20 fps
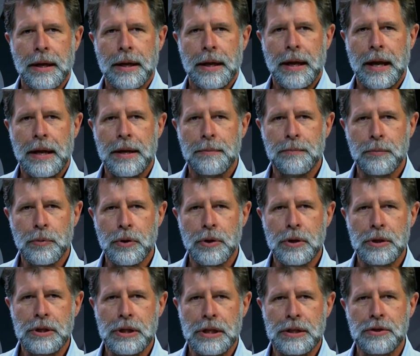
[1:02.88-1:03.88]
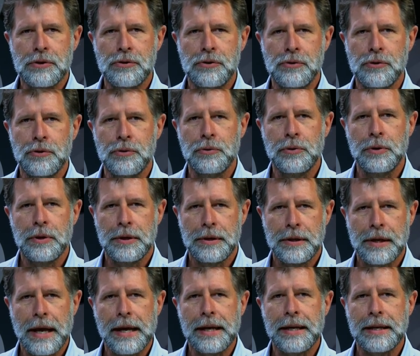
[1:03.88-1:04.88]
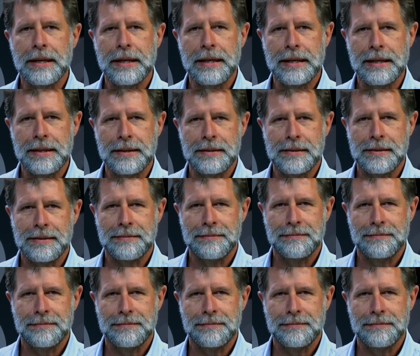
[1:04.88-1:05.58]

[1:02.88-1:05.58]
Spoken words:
can emerge as true naked leaders.